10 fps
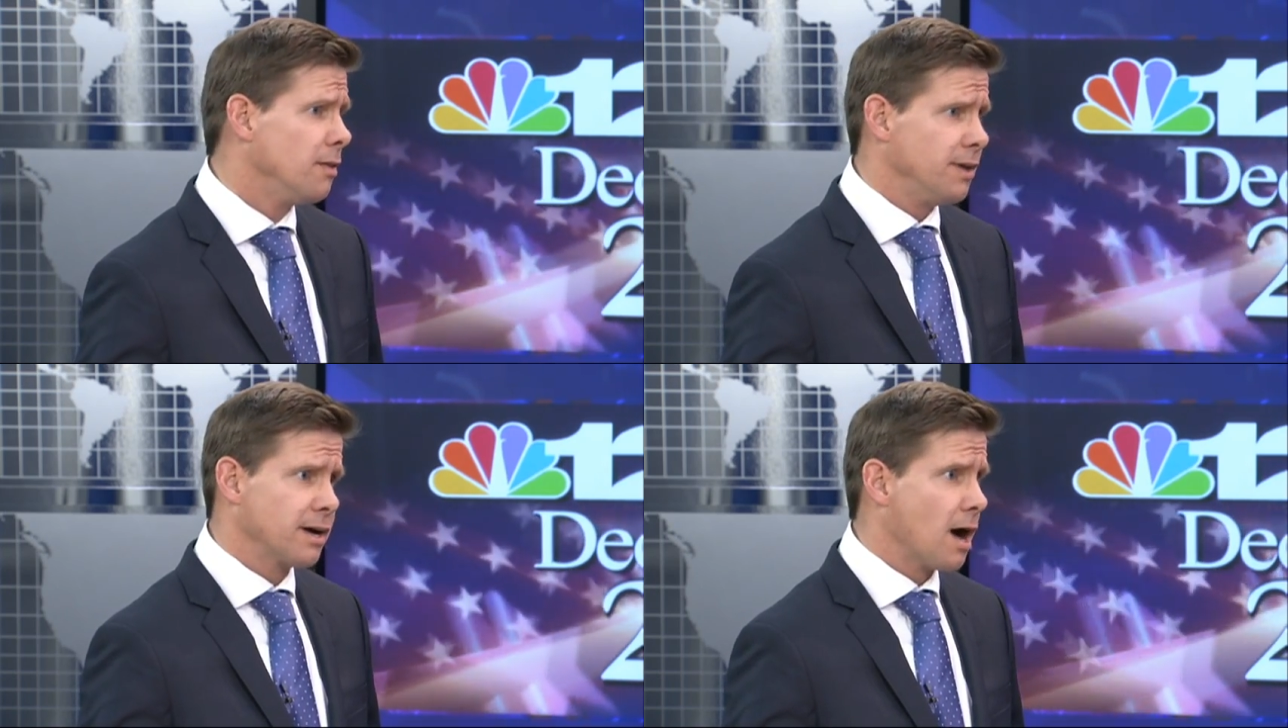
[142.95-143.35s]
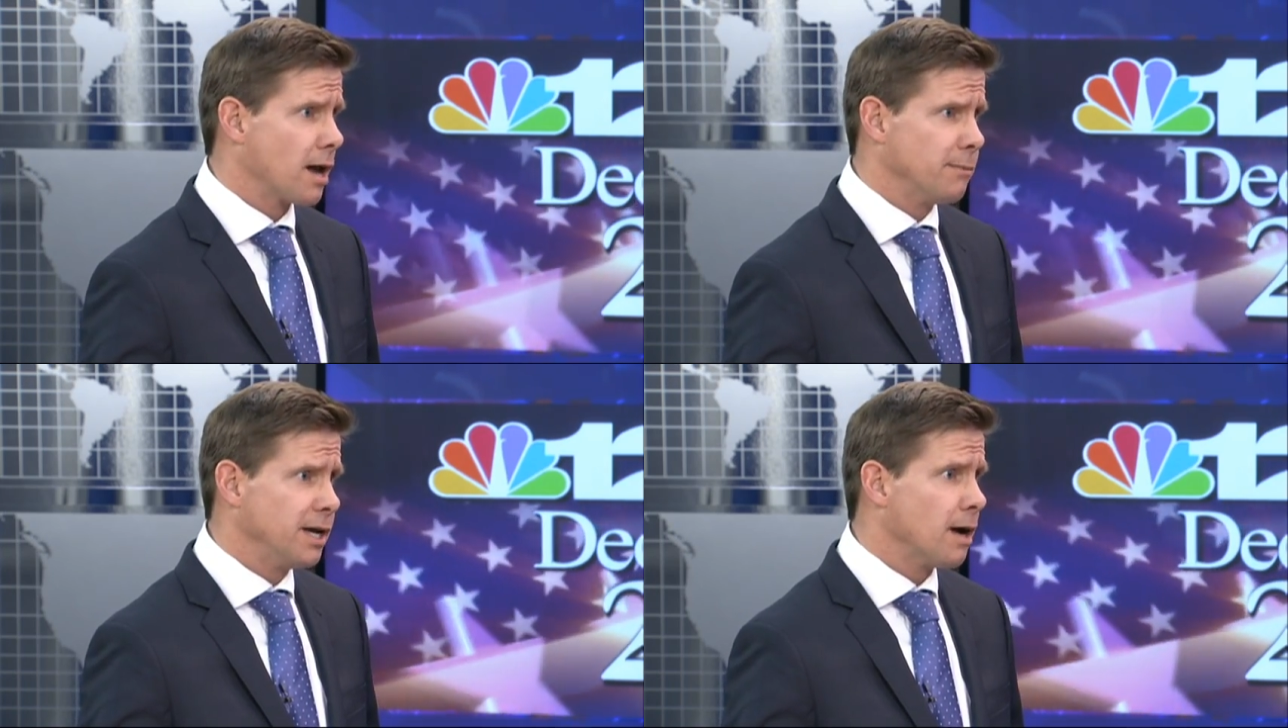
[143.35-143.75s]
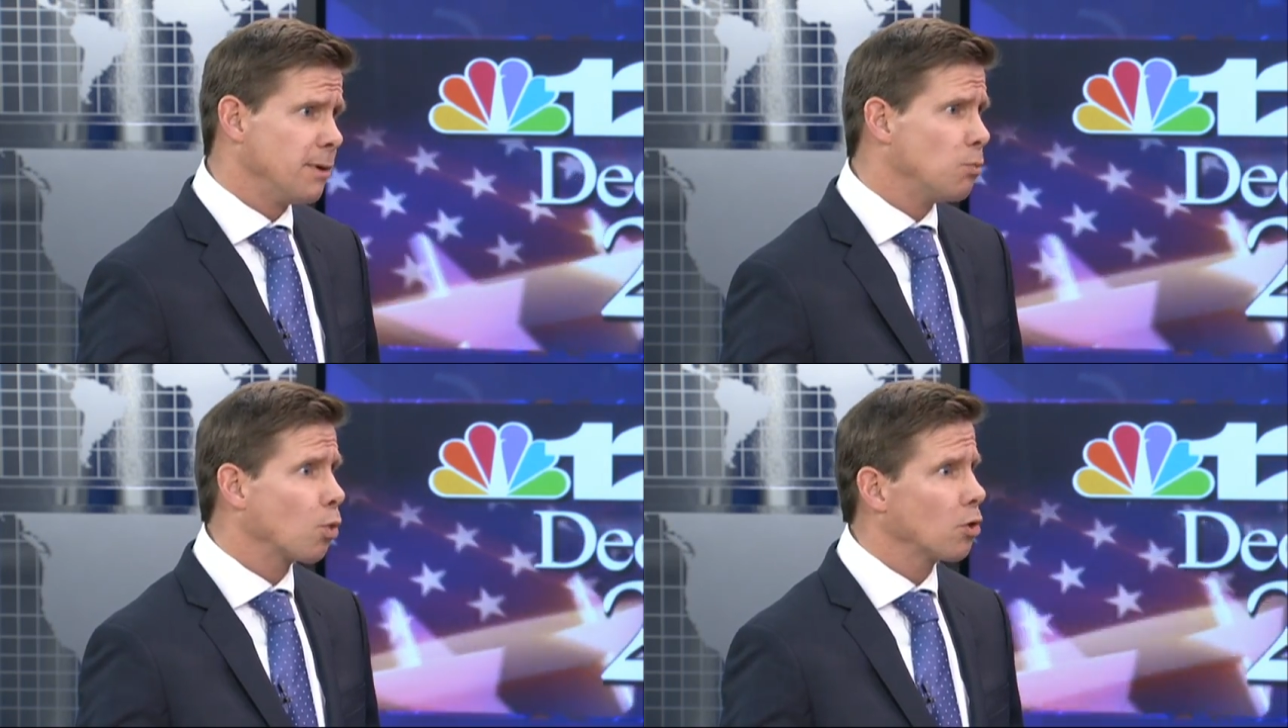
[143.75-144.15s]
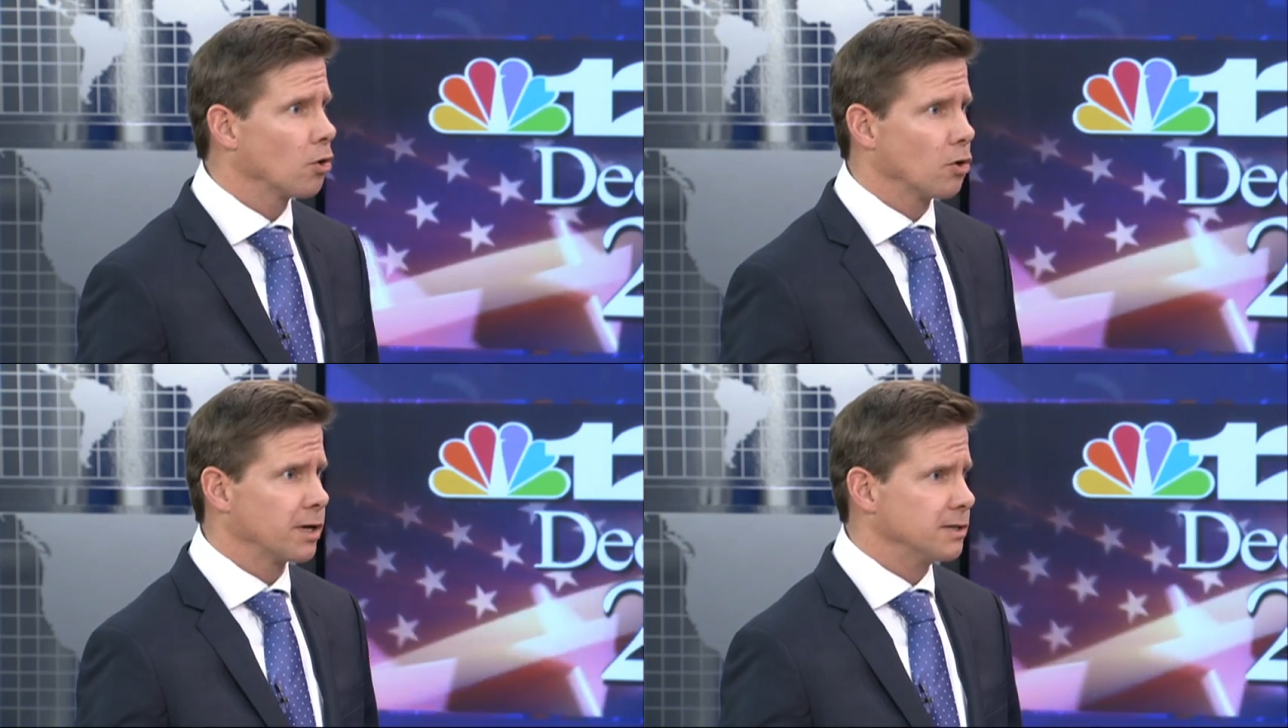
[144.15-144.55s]
The economy, I mean, we're
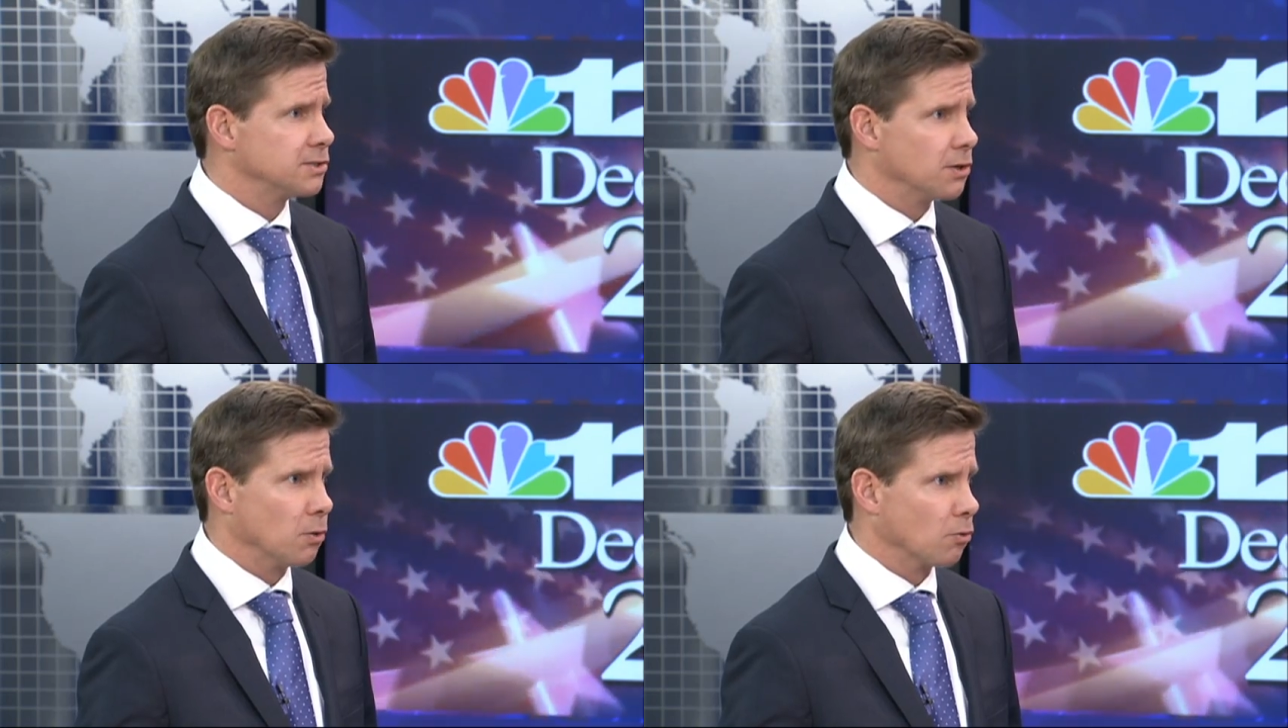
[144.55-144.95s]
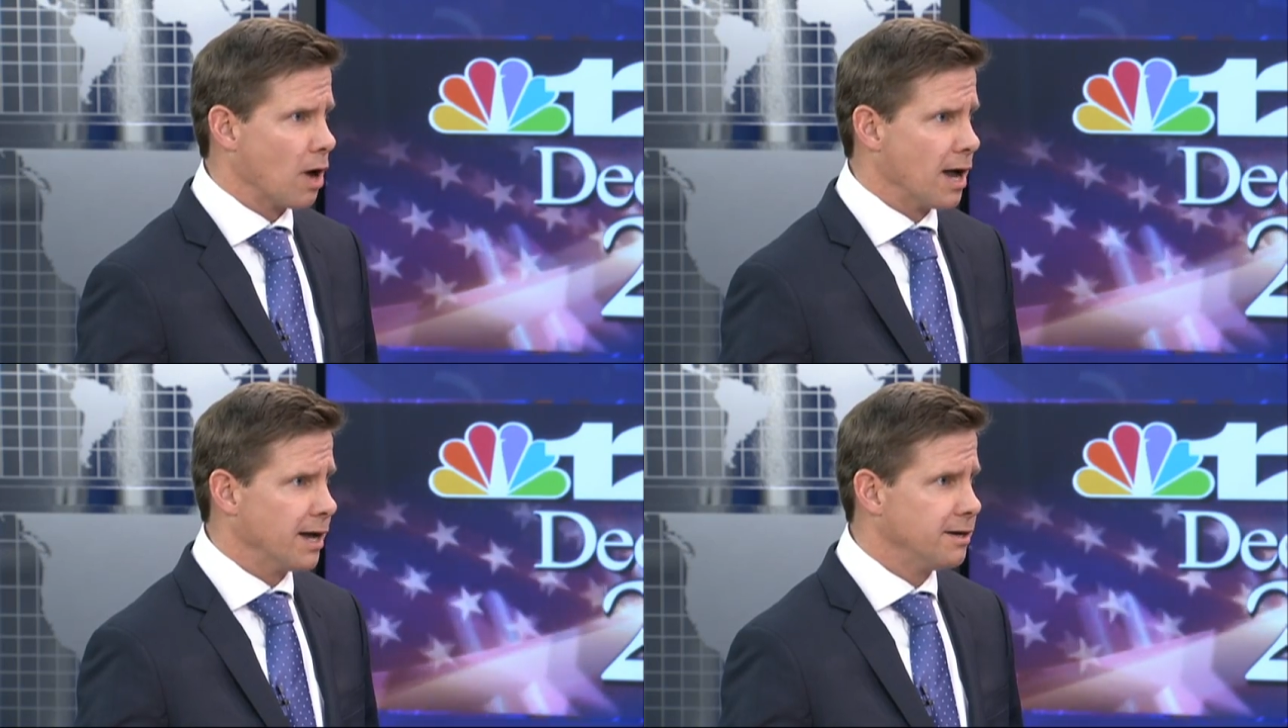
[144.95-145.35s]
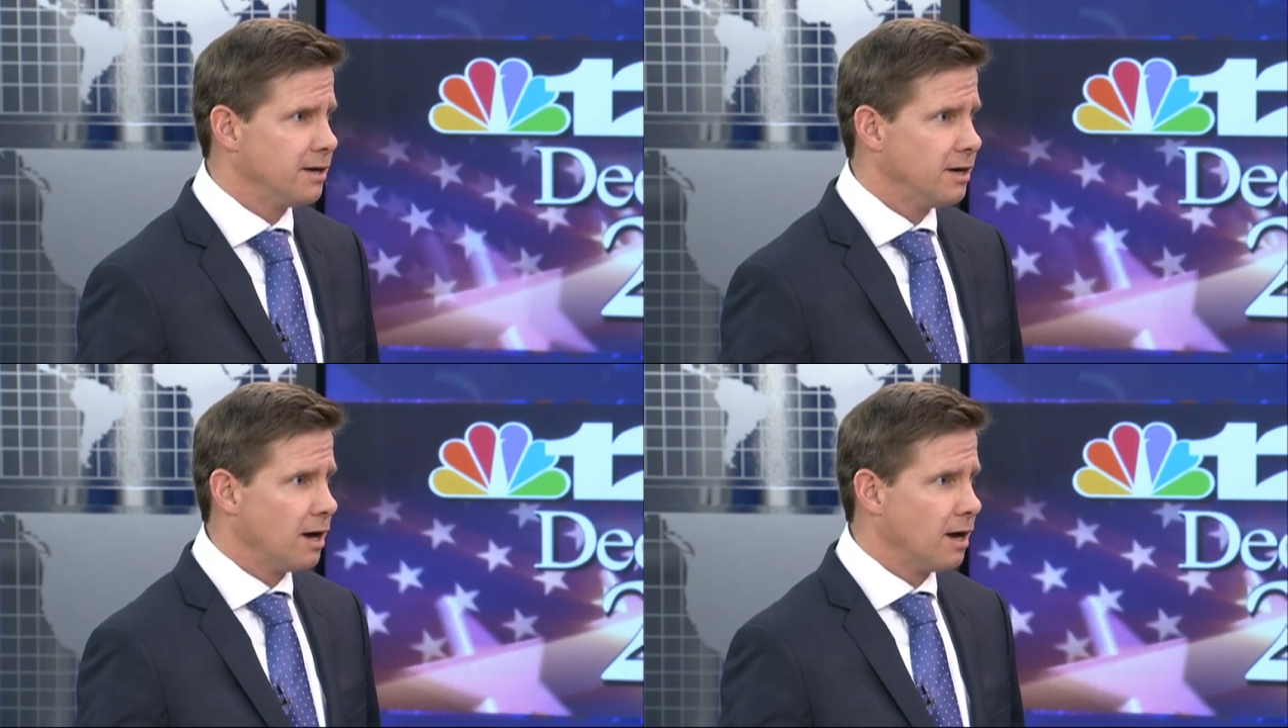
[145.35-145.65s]
hurting still, Ryan.